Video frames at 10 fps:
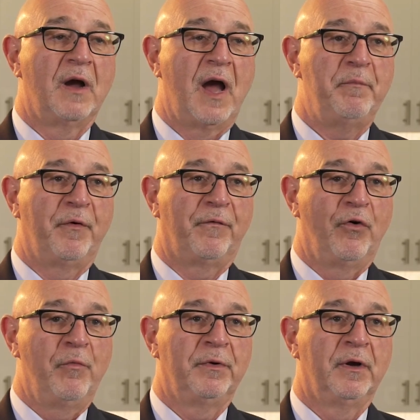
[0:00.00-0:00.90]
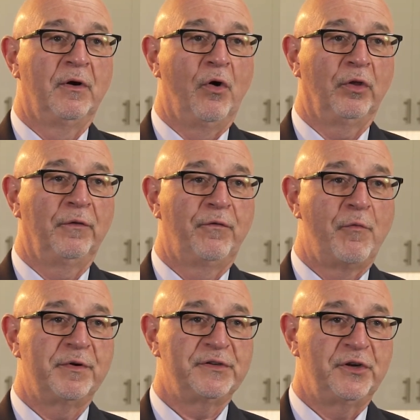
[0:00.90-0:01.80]
I performed all on four
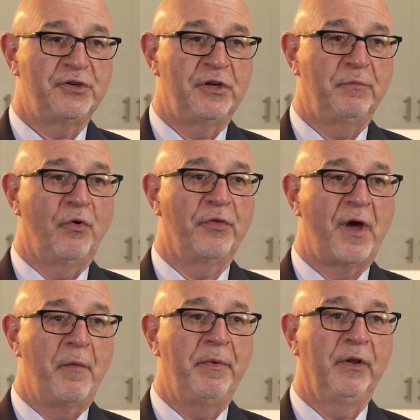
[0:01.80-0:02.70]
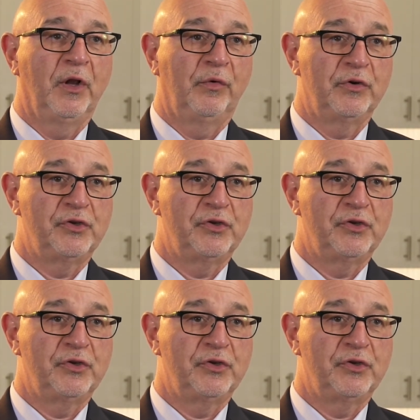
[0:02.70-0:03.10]
procedure in both upper and lower